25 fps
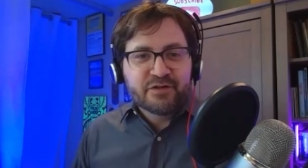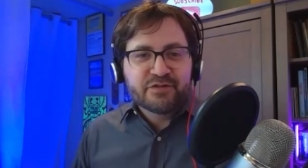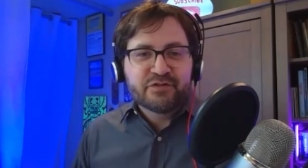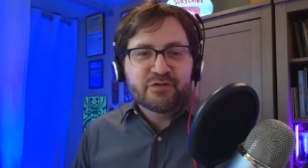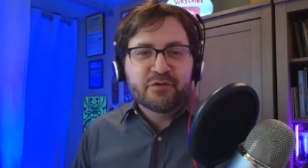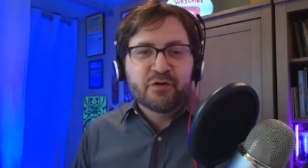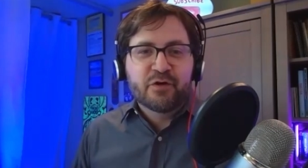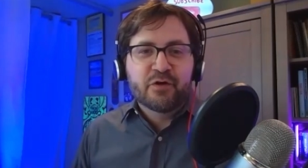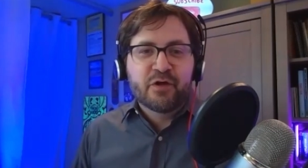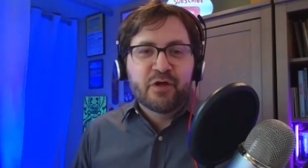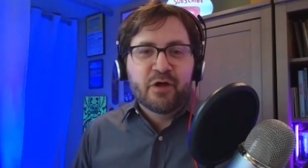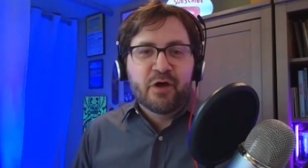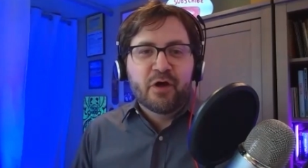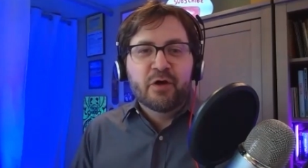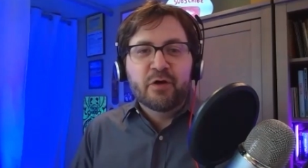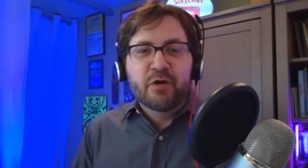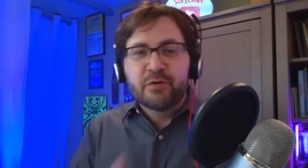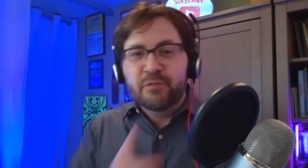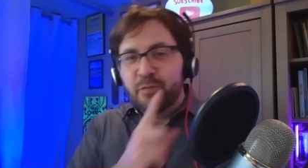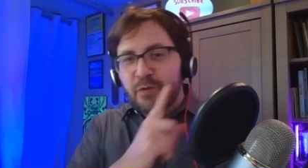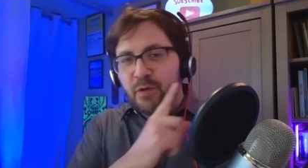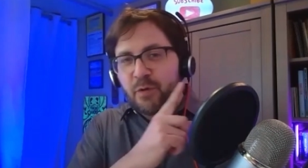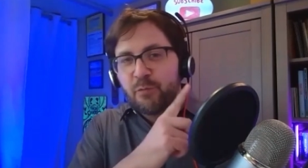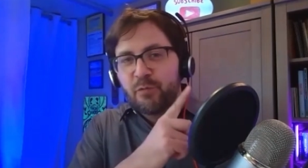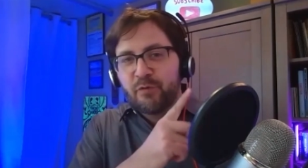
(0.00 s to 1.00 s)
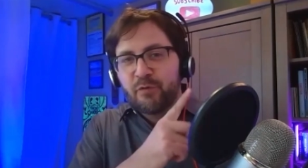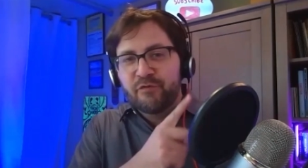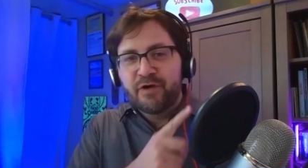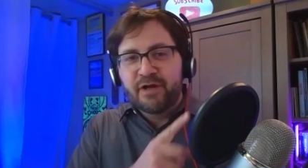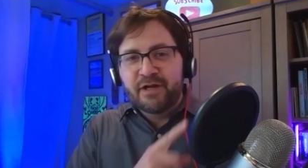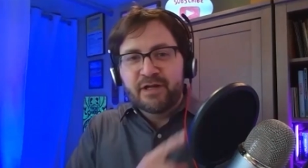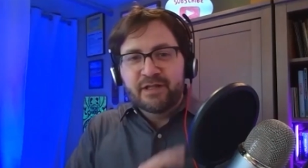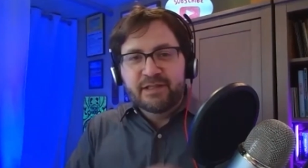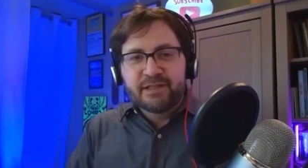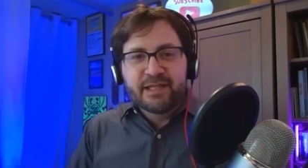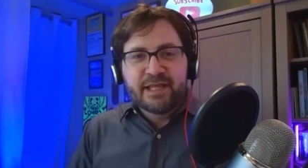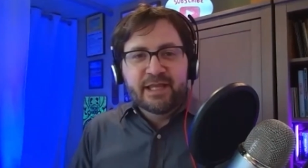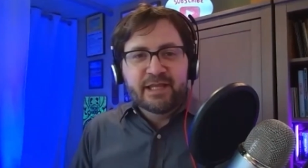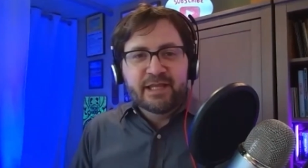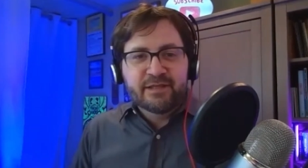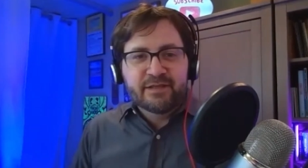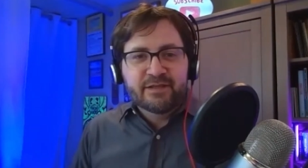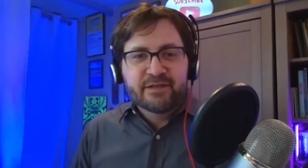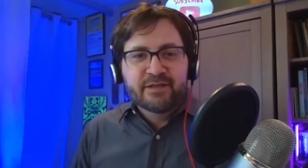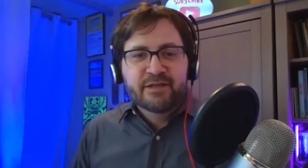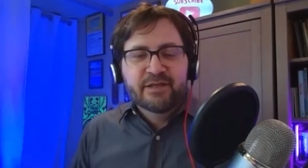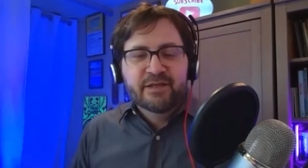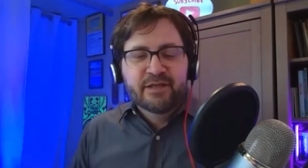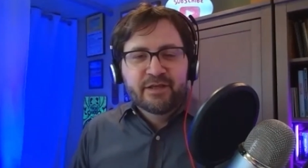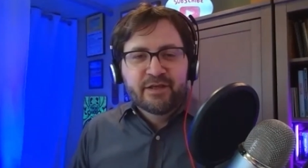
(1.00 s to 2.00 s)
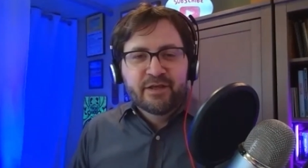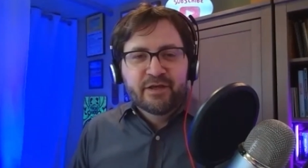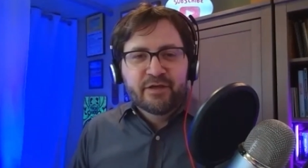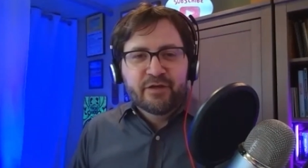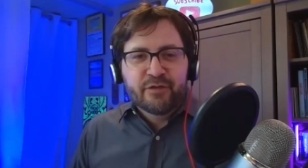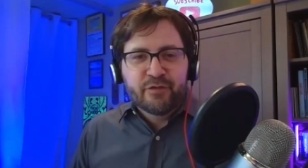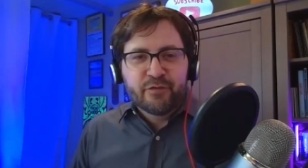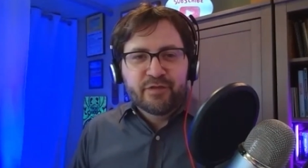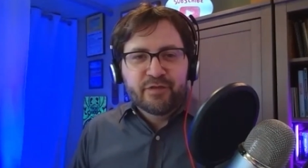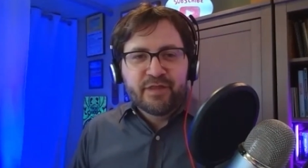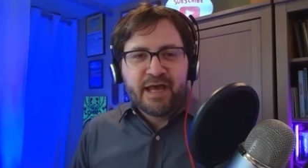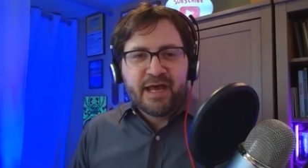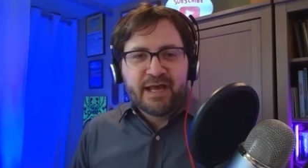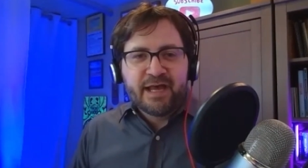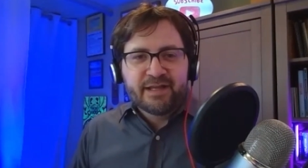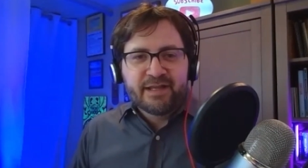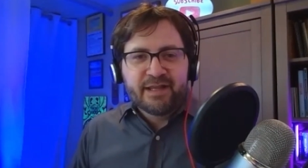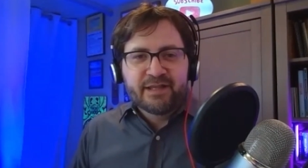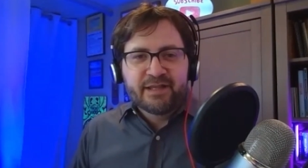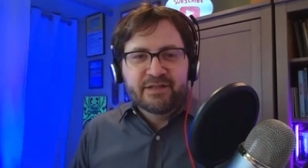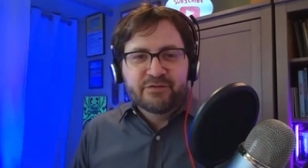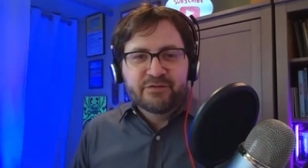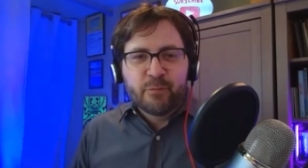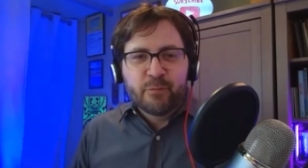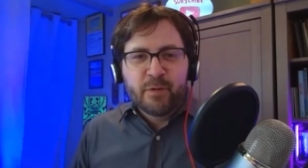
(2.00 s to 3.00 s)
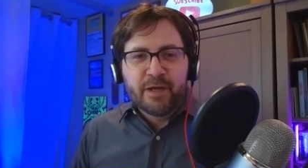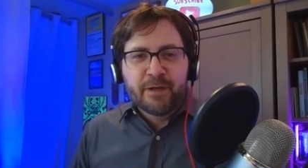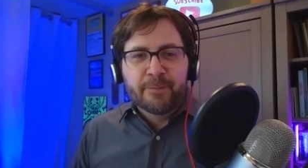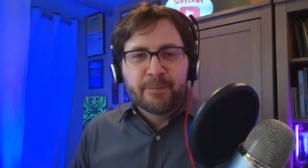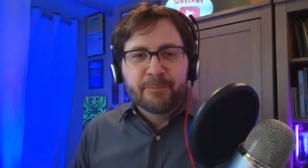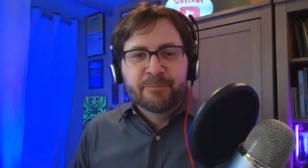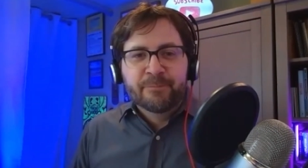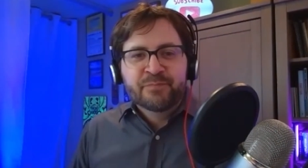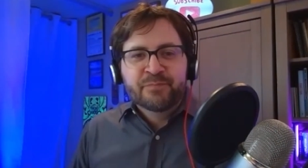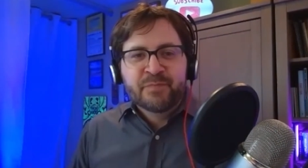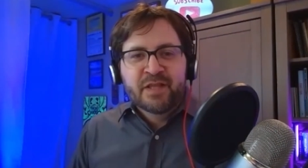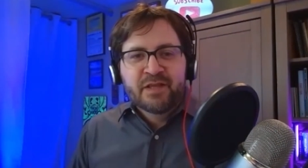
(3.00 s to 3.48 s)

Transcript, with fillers: So I'll provide a link for that as well.